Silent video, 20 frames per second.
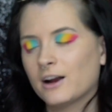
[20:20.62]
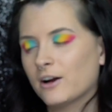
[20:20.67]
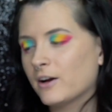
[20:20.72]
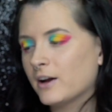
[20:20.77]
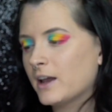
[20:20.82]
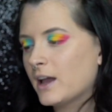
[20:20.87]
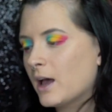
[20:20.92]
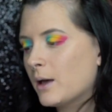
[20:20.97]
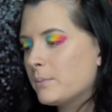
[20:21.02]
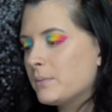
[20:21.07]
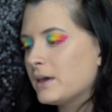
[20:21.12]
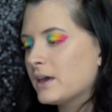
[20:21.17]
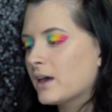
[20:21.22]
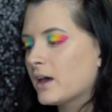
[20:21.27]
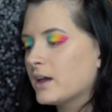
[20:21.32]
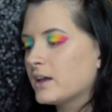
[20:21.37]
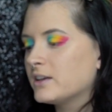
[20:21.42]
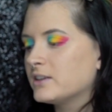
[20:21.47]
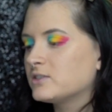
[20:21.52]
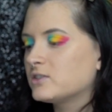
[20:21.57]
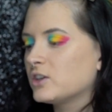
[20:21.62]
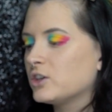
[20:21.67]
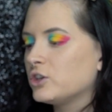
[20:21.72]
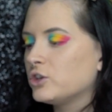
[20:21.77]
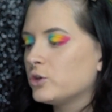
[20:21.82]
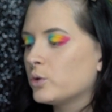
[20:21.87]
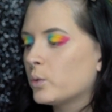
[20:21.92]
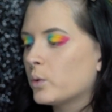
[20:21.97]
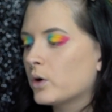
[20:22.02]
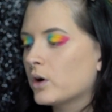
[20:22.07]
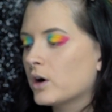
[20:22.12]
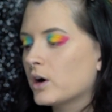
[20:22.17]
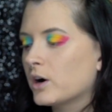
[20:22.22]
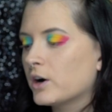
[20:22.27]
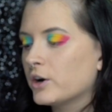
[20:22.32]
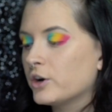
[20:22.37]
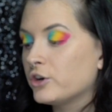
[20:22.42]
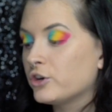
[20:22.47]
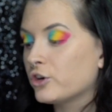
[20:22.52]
area, because your